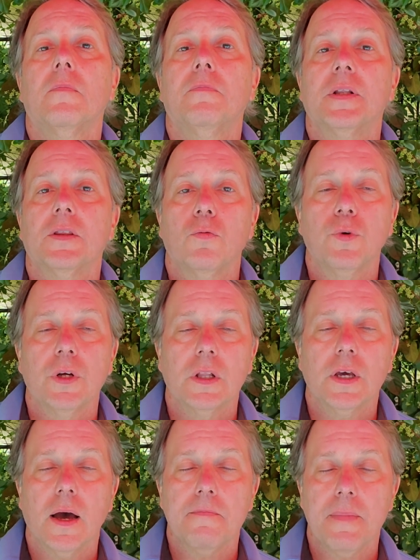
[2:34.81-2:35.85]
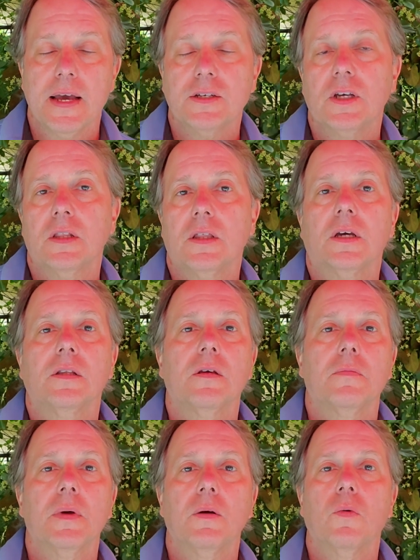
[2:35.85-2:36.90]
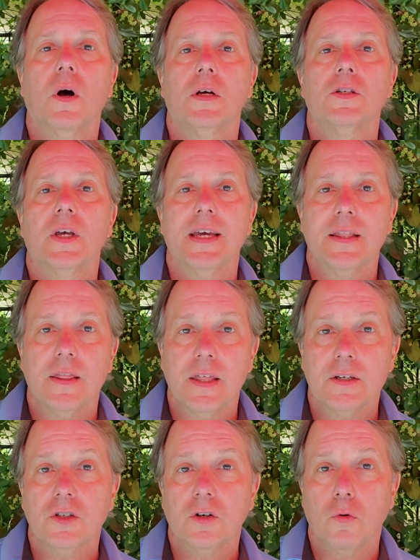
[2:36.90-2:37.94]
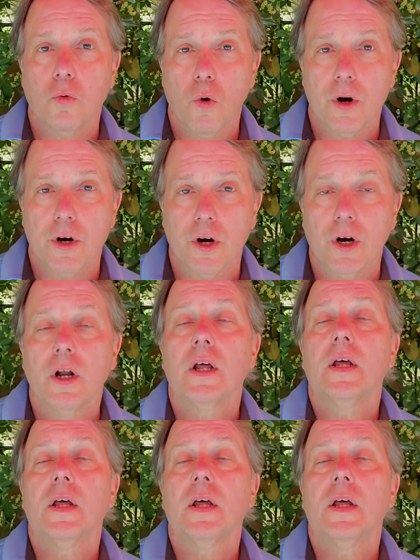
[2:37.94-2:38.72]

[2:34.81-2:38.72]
But the really amazing thing to me was, in this quarter,